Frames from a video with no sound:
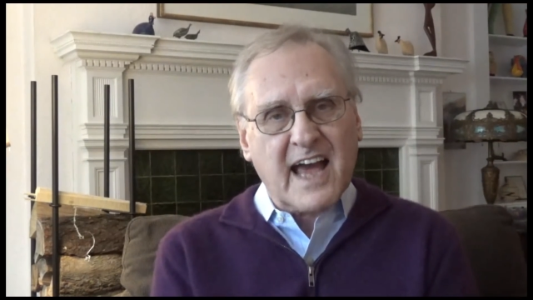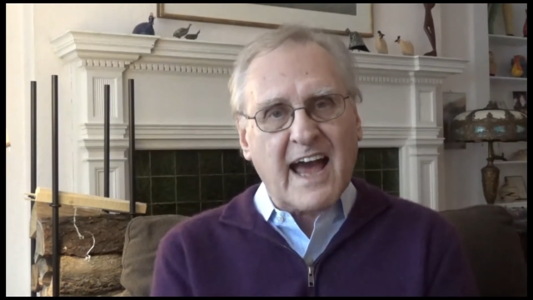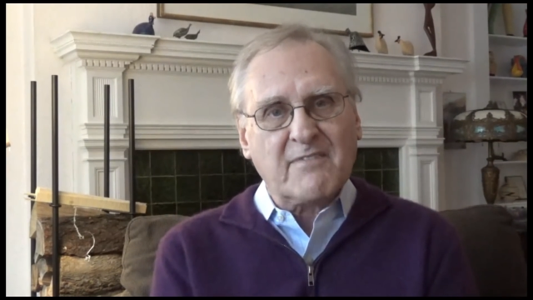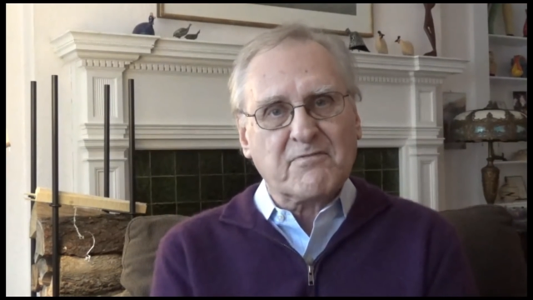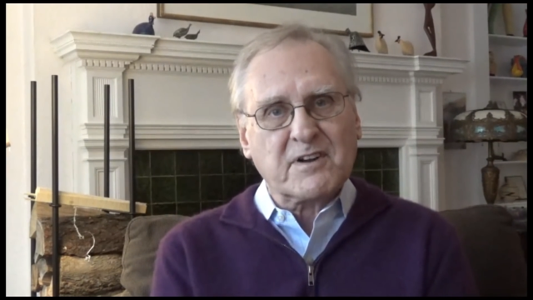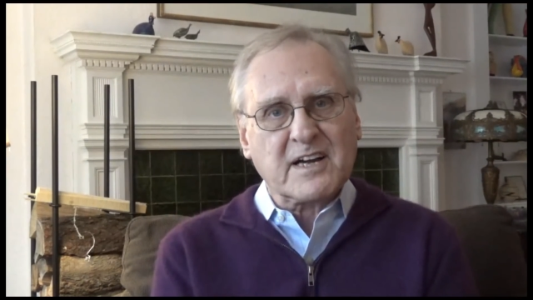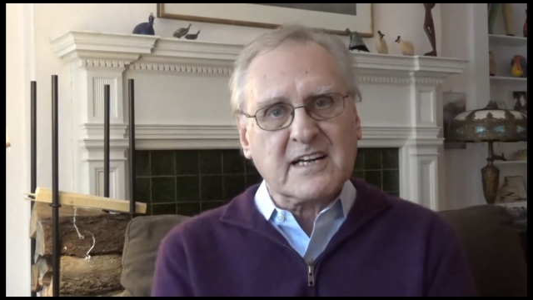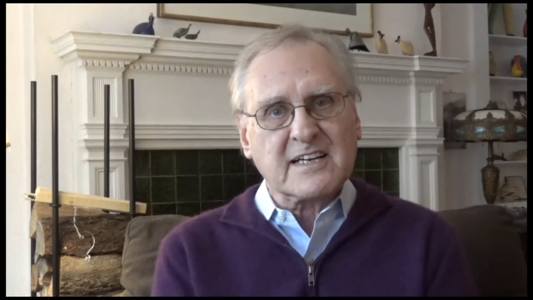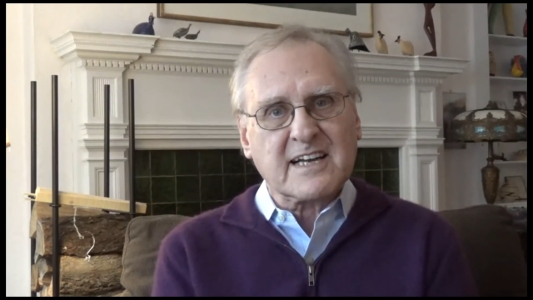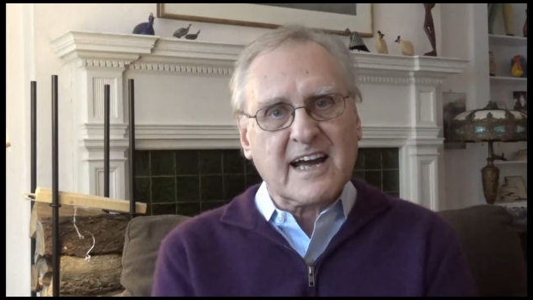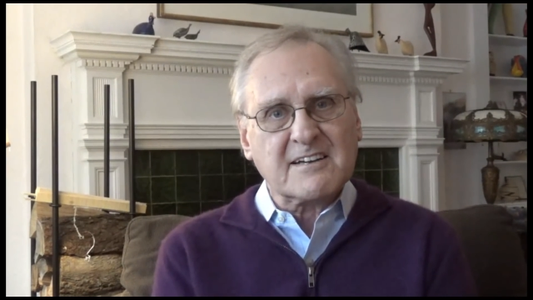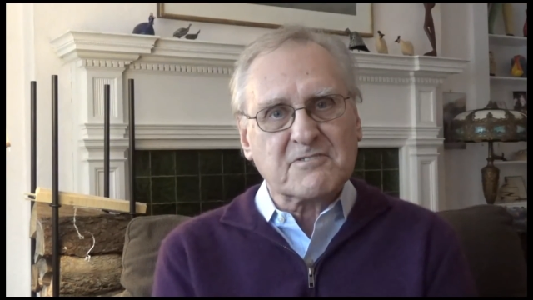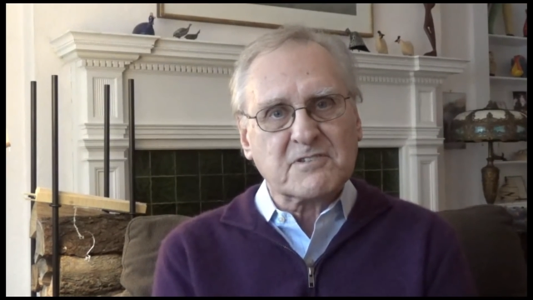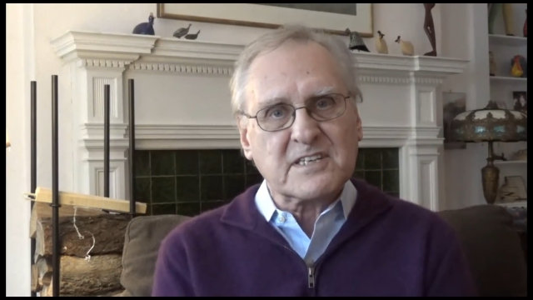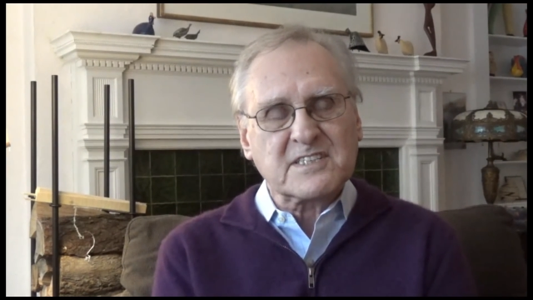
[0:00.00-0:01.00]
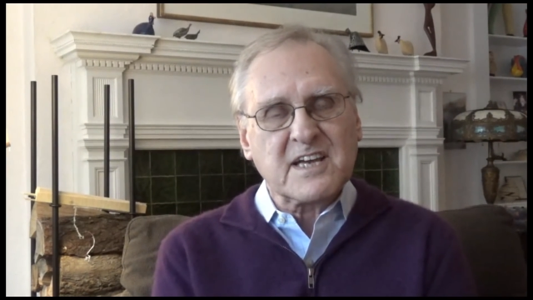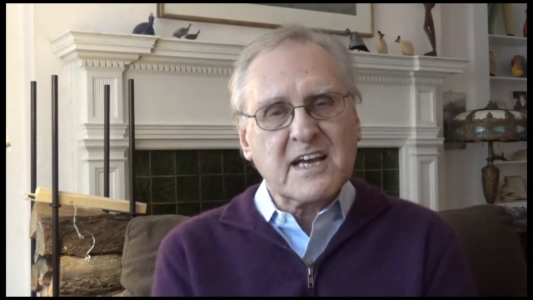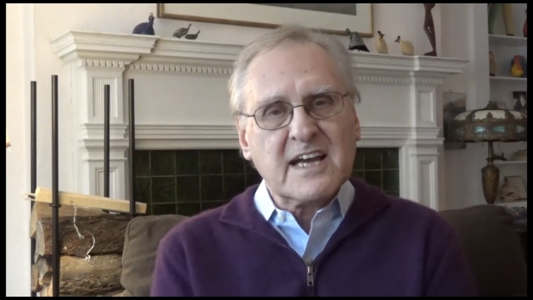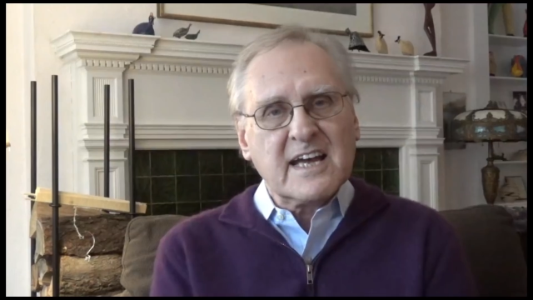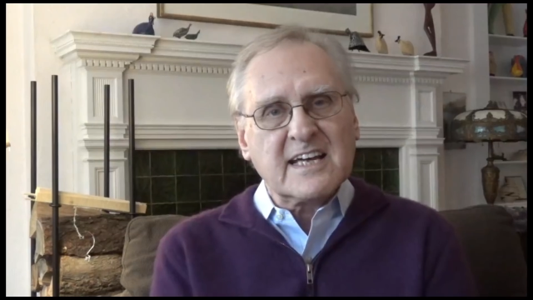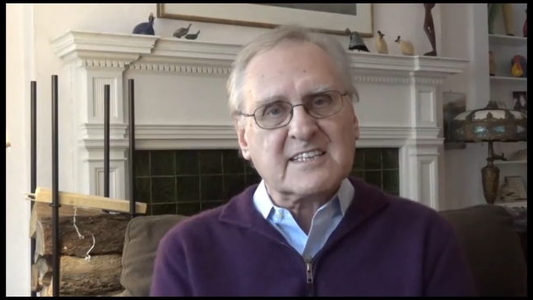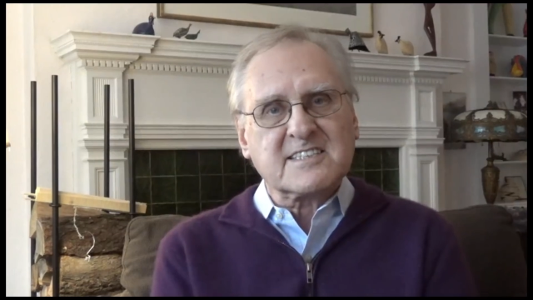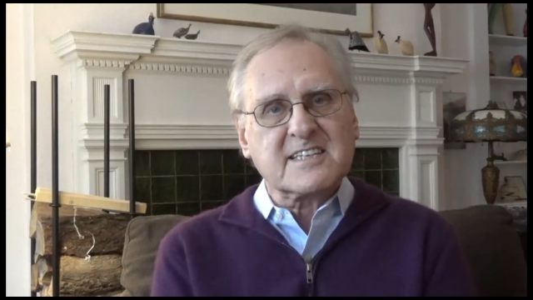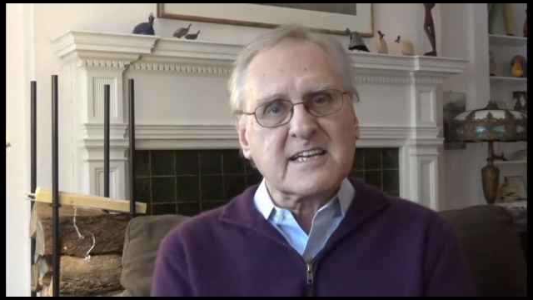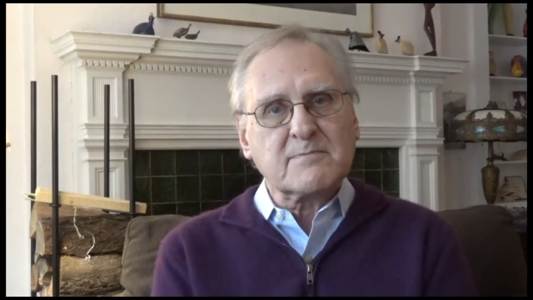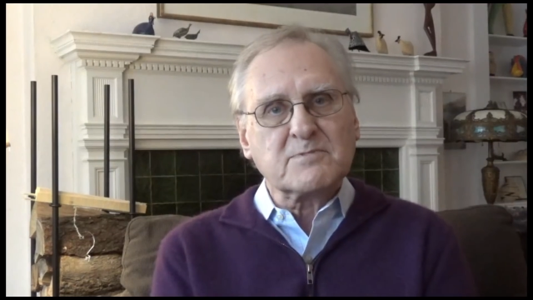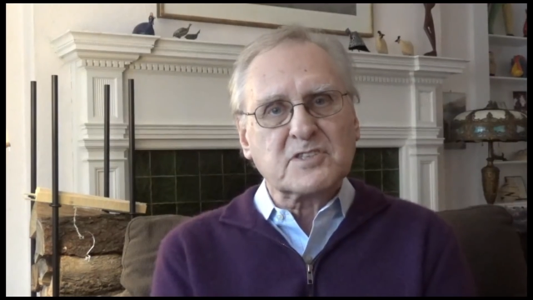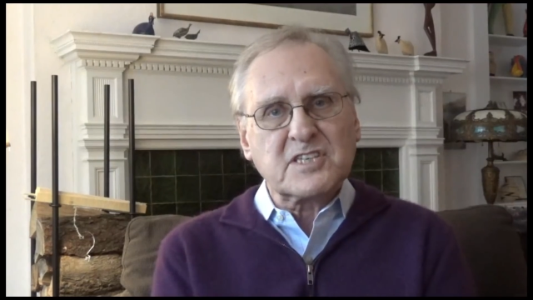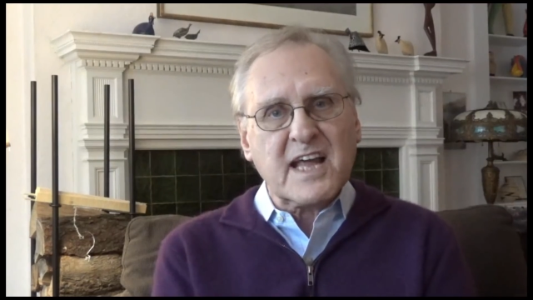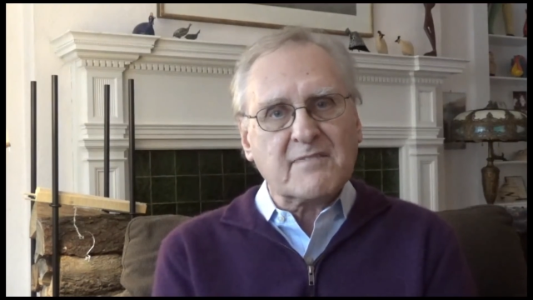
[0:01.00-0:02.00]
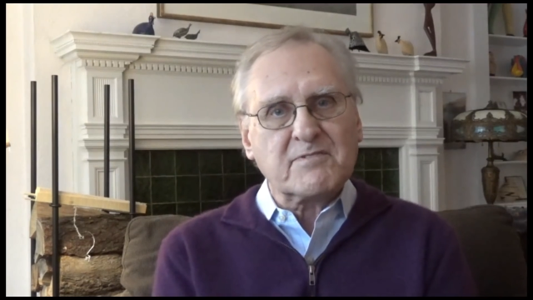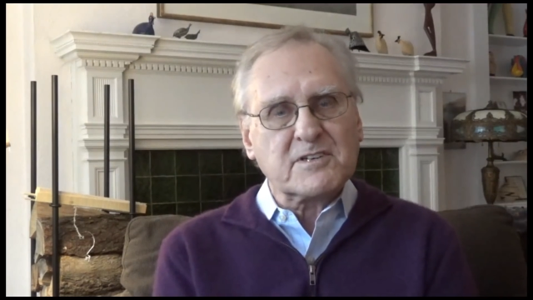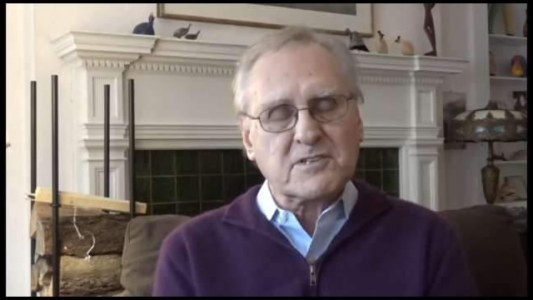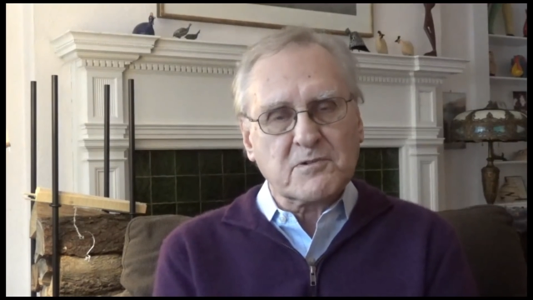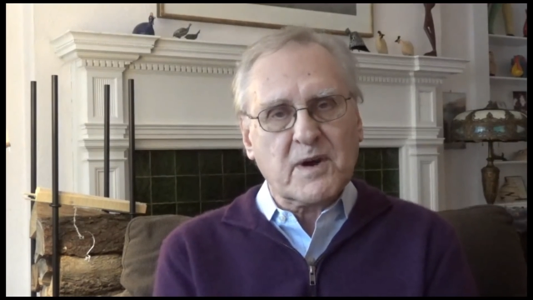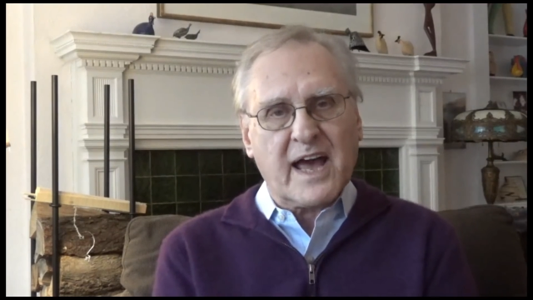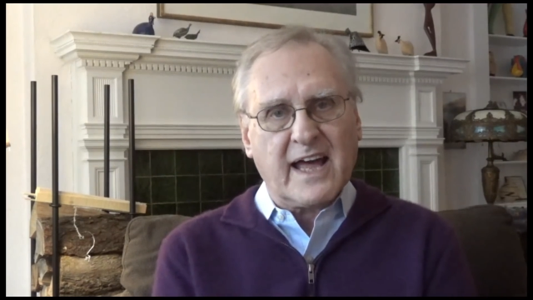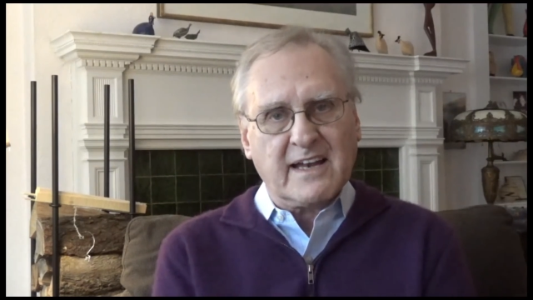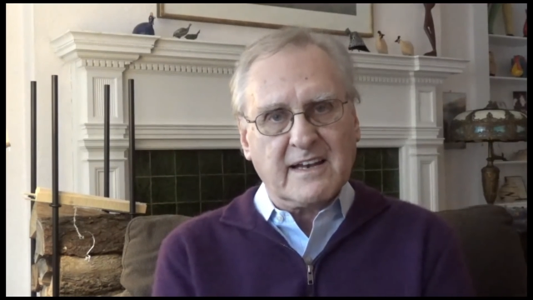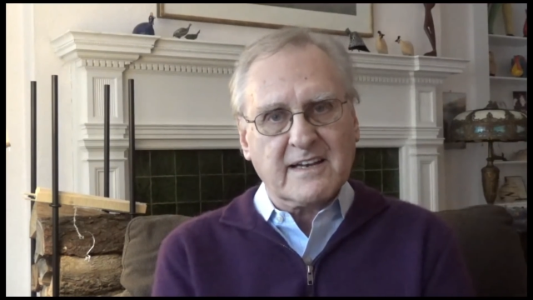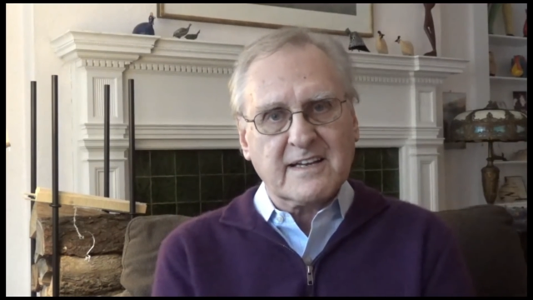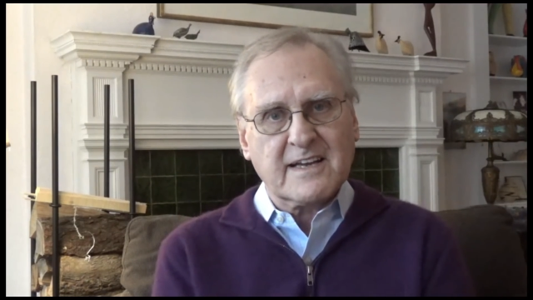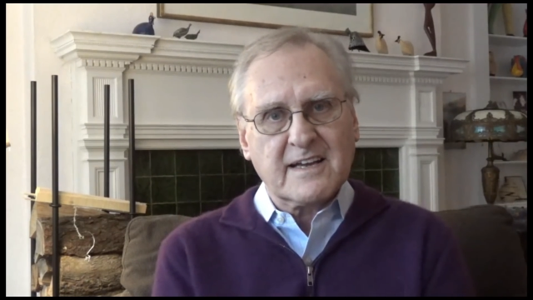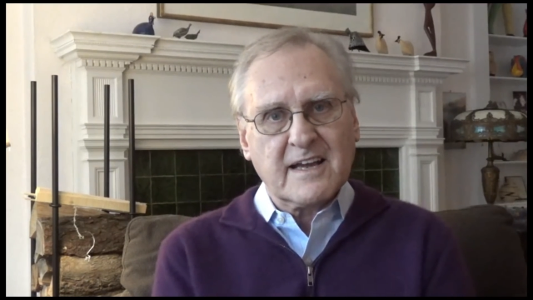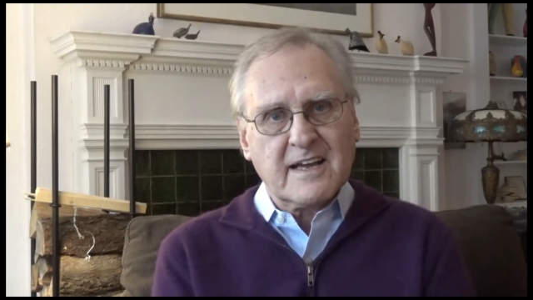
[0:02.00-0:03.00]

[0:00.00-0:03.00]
African countries. It seems never to end.